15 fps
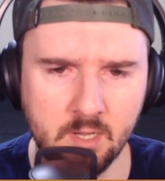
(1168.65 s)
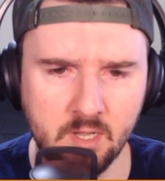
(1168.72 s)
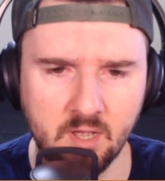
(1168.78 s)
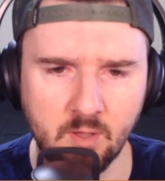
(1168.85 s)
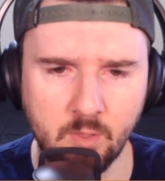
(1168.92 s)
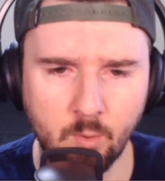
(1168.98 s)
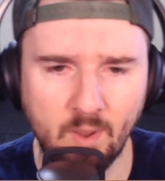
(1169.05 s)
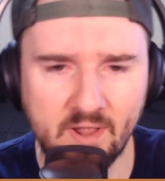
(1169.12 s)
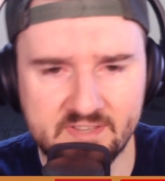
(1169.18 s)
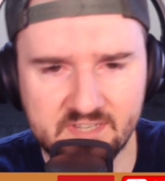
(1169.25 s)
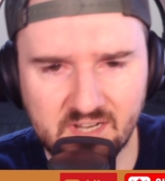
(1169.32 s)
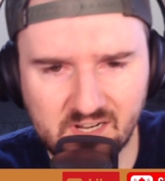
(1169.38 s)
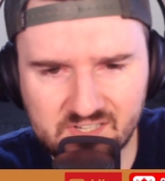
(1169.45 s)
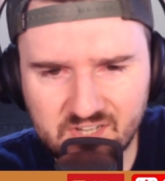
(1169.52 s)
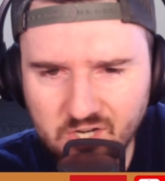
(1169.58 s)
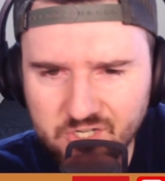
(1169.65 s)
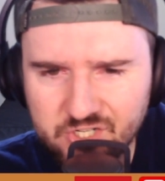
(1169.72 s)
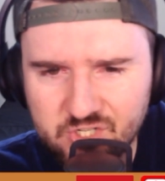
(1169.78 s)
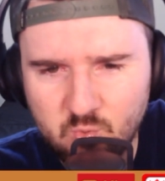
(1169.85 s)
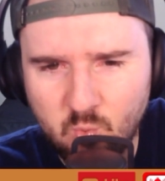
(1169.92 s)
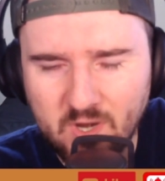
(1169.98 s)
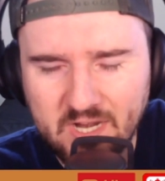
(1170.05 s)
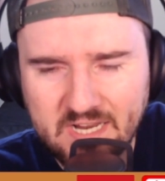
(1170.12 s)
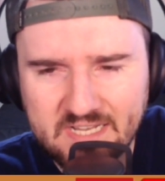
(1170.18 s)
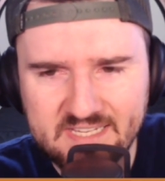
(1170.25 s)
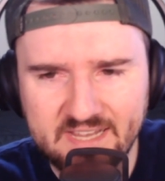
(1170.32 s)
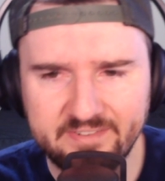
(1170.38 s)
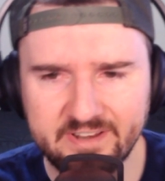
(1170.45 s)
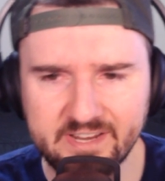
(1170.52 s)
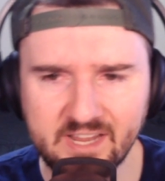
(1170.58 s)
Uh, the White Sox are just one and
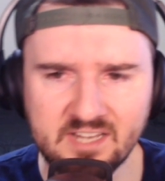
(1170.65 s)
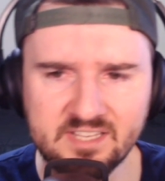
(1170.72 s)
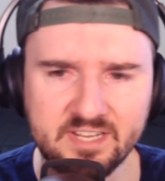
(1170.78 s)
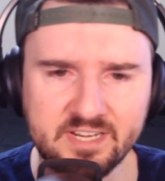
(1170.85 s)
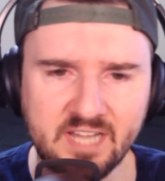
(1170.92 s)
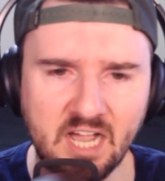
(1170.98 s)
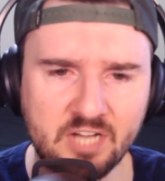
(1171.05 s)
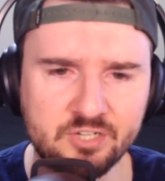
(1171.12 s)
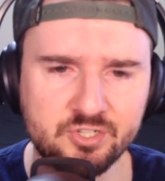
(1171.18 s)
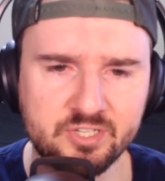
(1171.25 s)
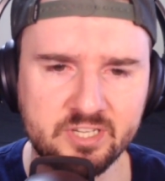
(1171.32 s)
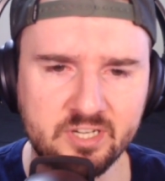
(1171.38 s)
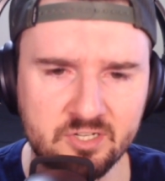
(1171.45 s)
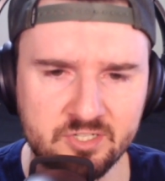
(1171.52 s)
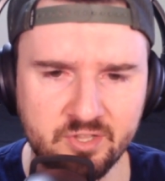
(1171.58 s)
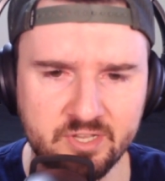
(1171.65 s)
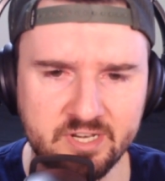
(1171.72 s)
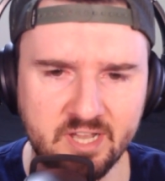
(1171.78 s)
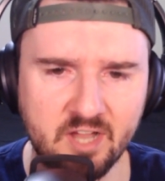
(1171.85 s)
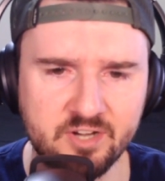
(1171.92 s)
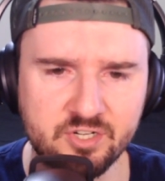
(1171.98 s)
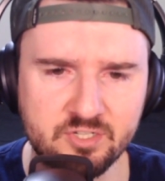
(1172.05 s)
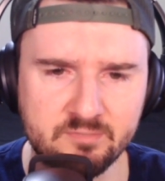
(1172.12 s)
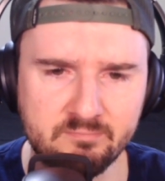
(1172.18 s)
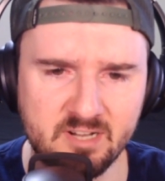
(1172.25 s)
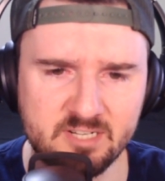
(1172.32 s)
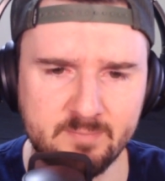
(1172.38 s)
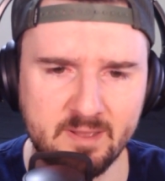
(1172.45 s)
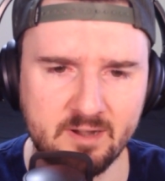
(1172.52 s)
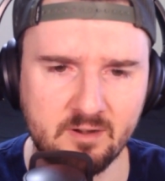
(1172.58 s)
seven against the Dodgers here, so the Dodgers
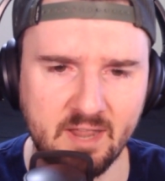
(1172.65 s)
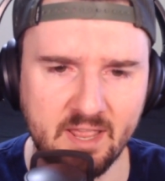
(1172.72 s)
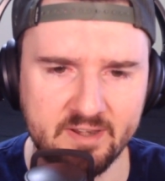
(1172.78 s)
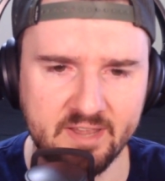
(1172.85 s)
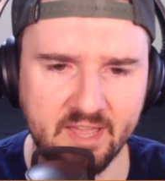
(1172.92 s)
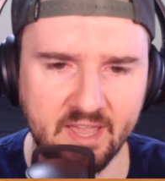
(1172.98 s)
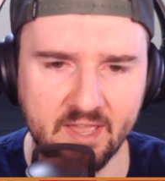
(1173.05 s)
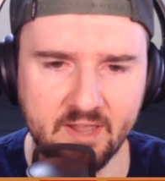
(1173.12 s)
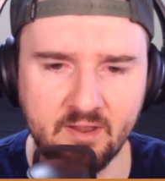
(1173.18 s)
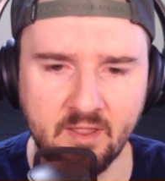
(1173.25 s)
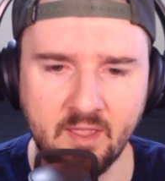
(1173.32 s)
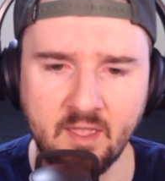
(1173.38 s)
much better head to head.